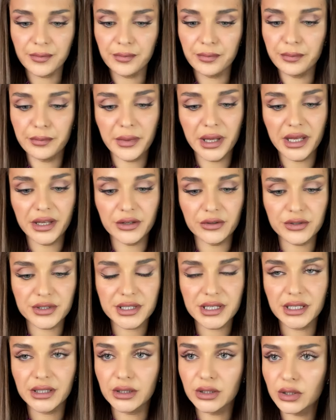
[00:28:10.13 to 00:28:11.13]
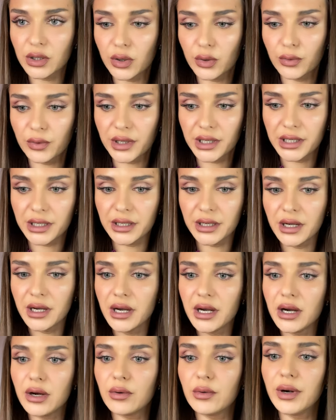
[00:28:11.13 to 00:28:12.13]
make your skin glowy,
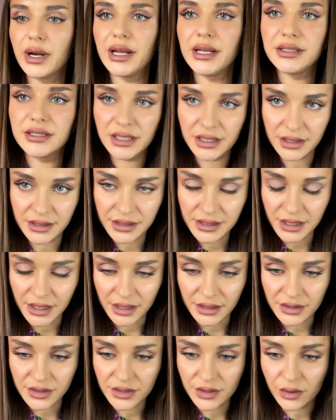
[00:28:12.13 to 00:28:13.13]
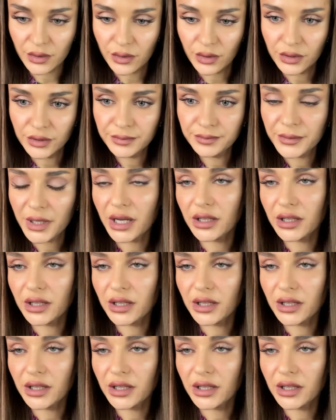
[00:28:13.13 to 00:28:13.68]
radiant, and so on.